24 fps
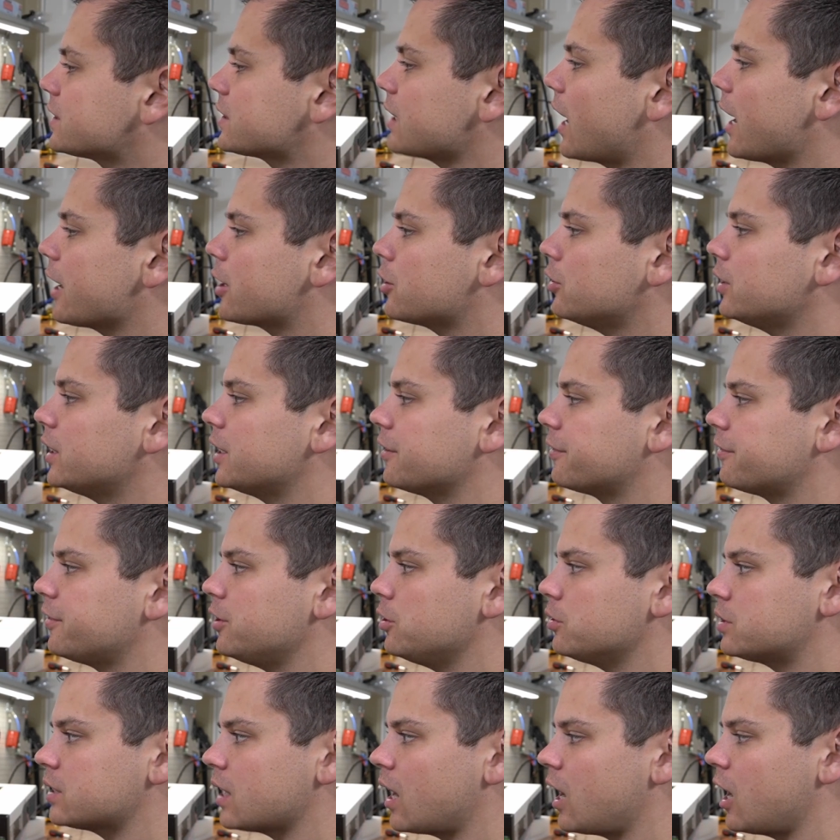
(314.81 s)
cycle it a
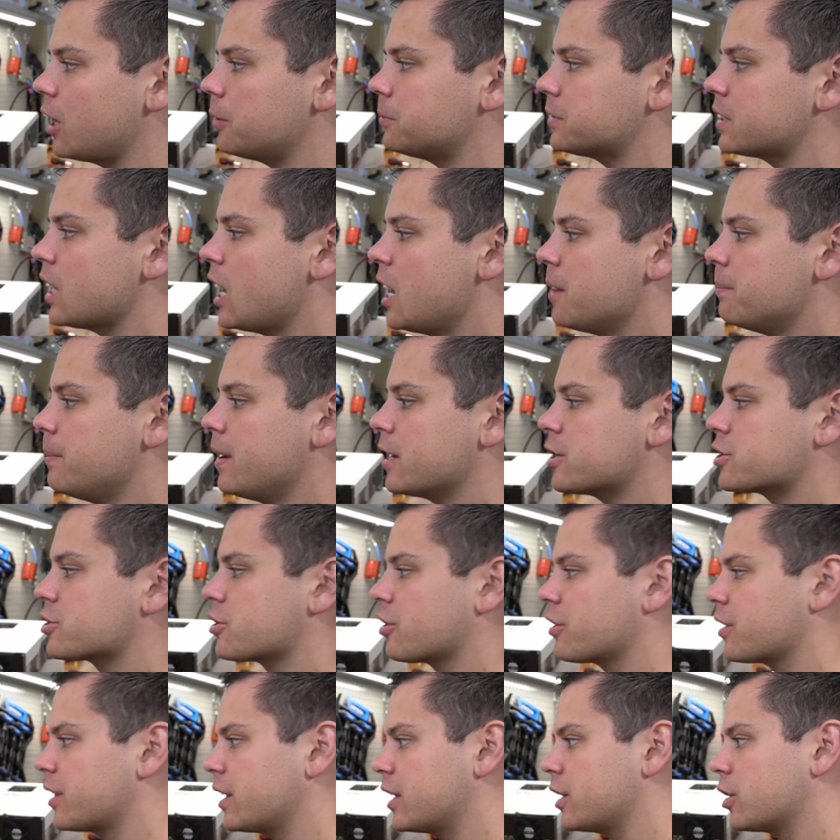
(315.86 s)
few times, make
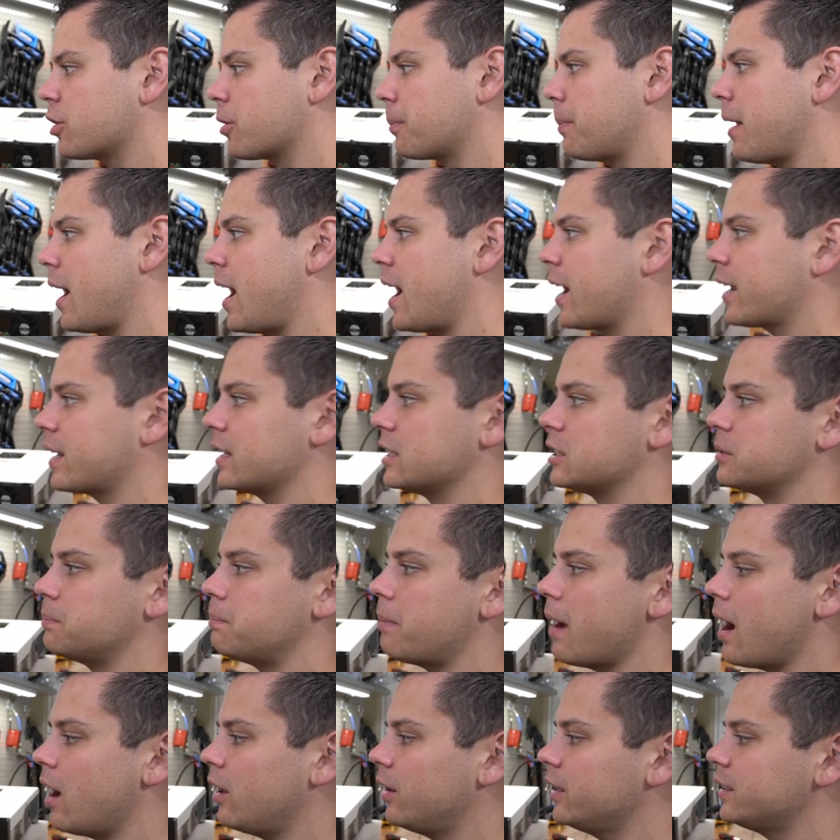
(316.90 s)
sure that your pack is
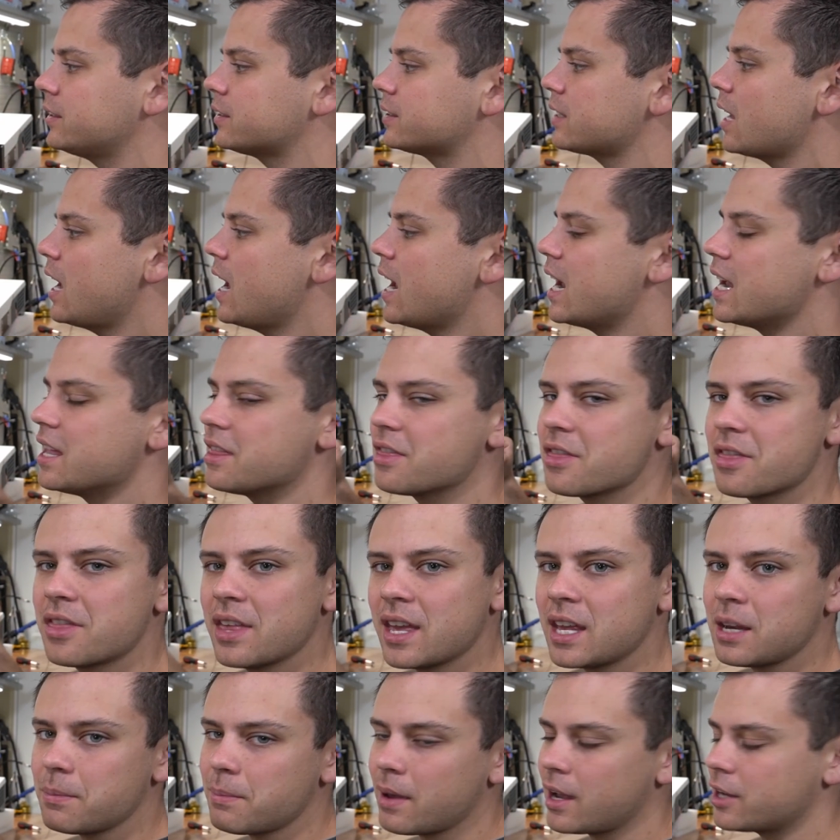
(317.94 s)
balanced, and
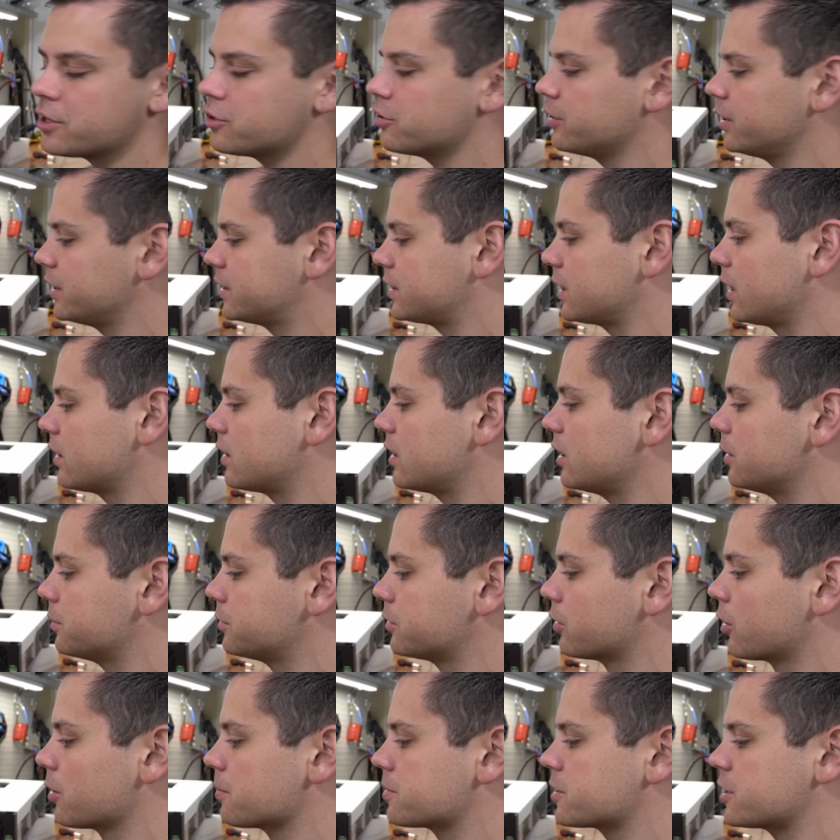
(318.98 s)
then manually set the
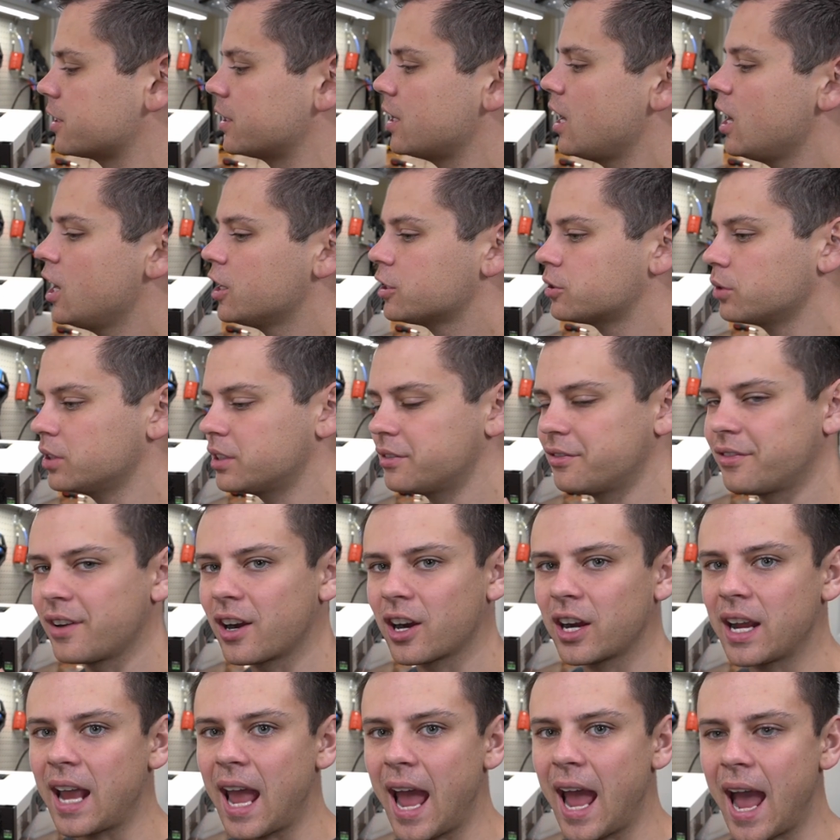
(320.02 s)
absorption so it's
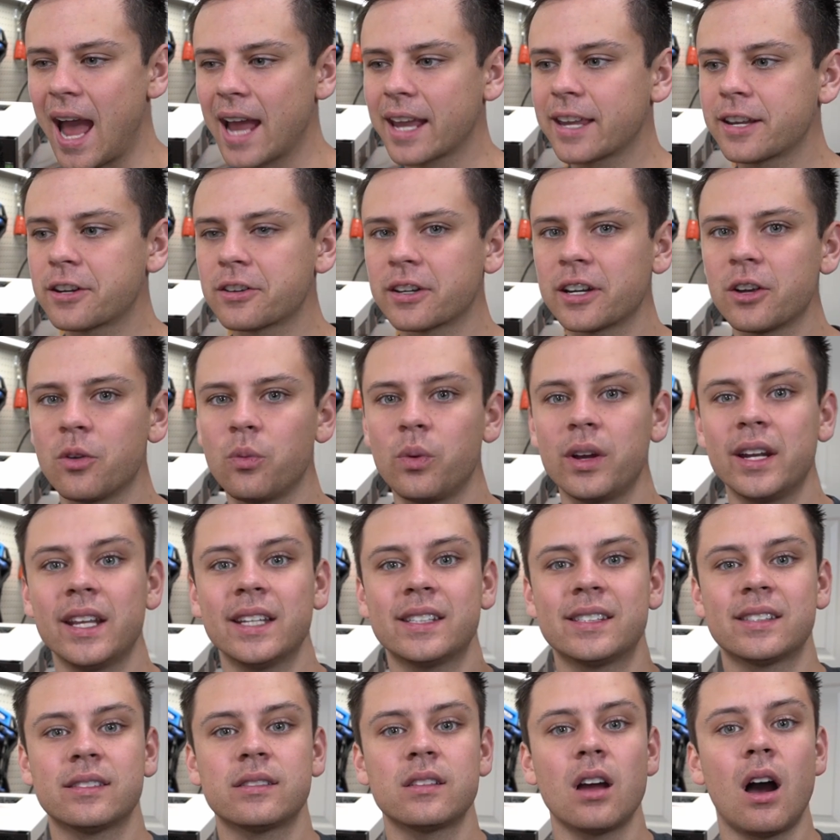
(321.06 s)
very accurate when
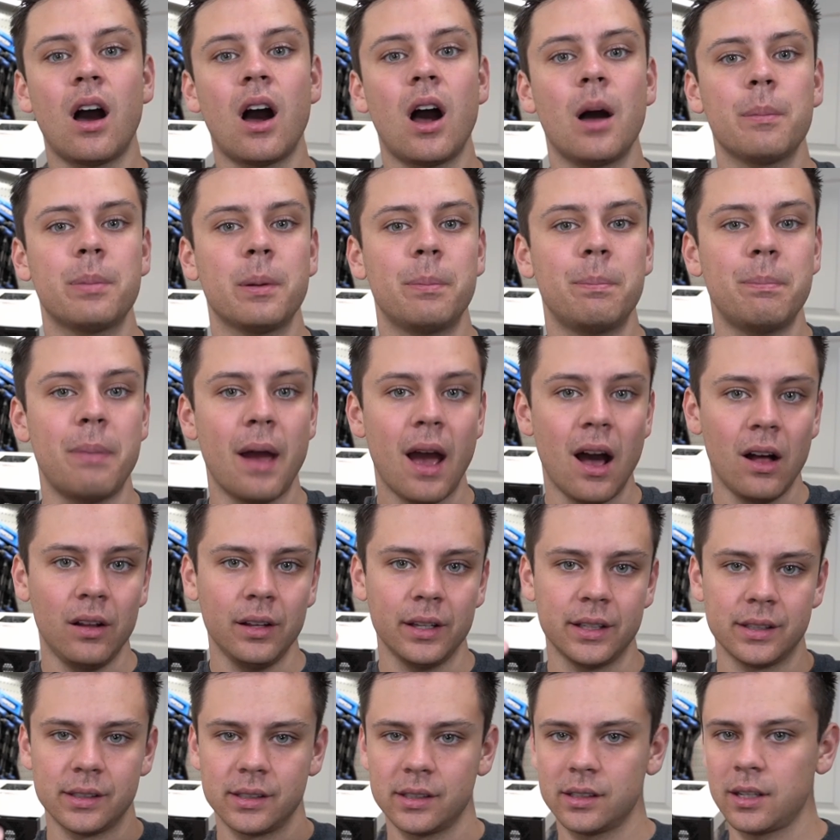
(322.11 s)
it's top
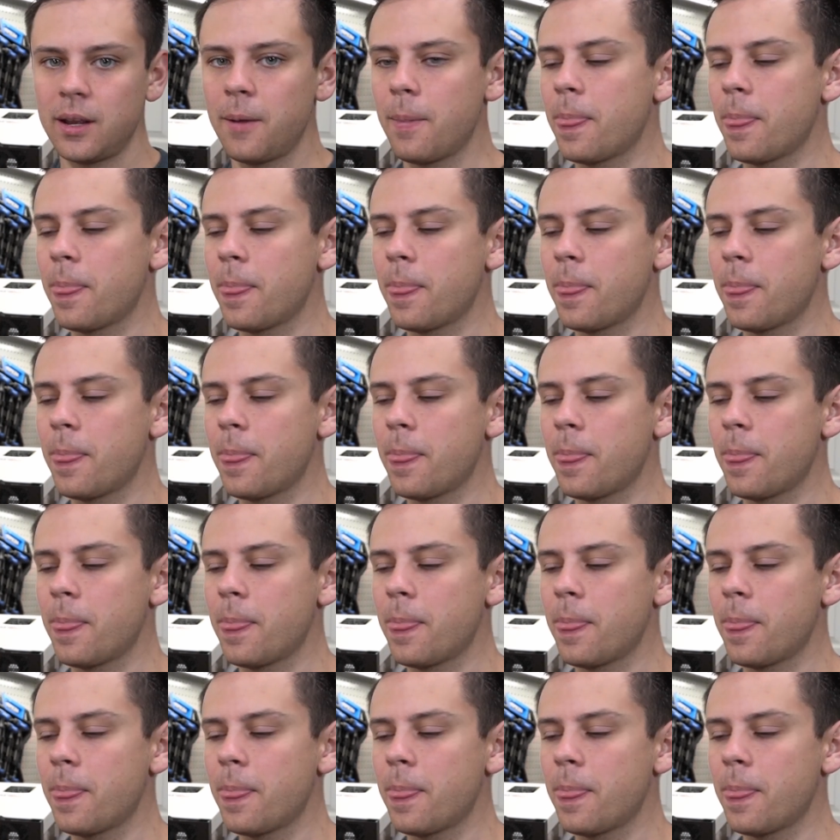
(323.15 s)
balanced.